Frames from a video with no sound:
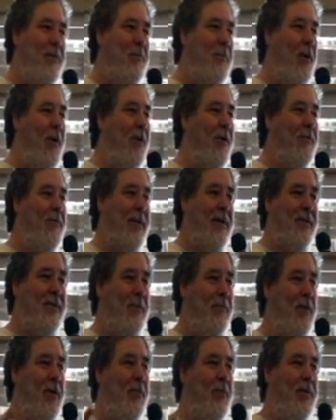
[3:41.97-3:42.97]
burns. Like
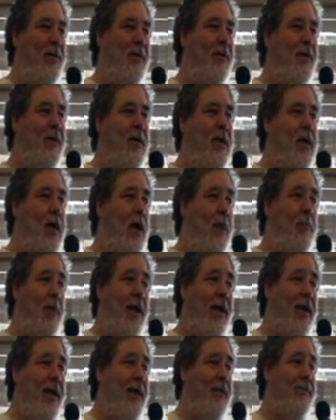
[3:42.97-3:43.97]
something with a
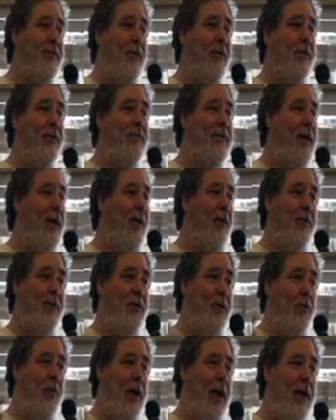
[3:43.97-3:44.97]
baking soda cell,
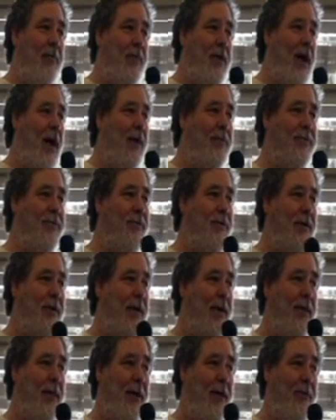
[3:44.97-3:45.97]
you don't have the oxygen
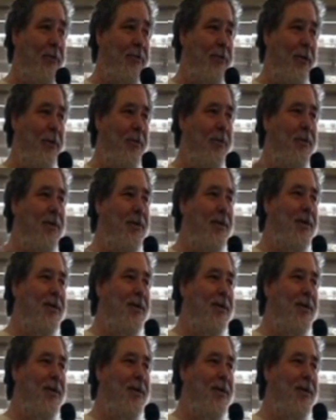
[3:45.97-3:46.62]
in there, so